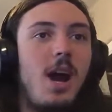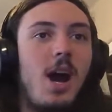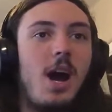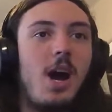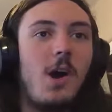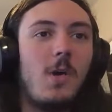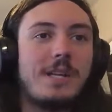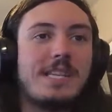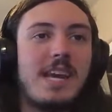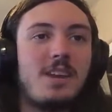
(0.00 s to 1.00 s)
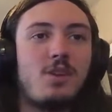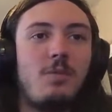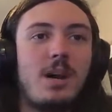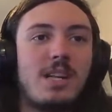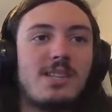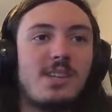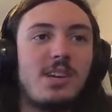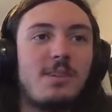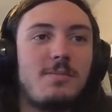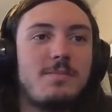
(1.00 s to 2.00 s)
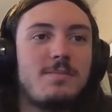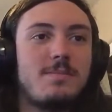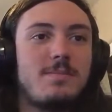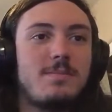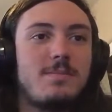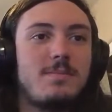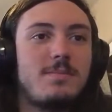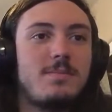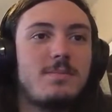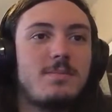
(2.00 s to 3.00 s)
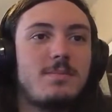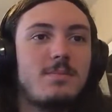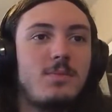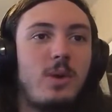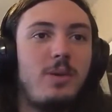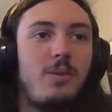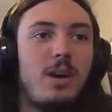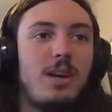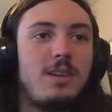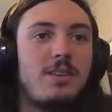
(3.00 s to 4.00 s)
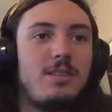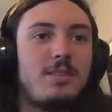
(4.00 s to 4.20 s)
Oh, a tentacle monster! Wait, what?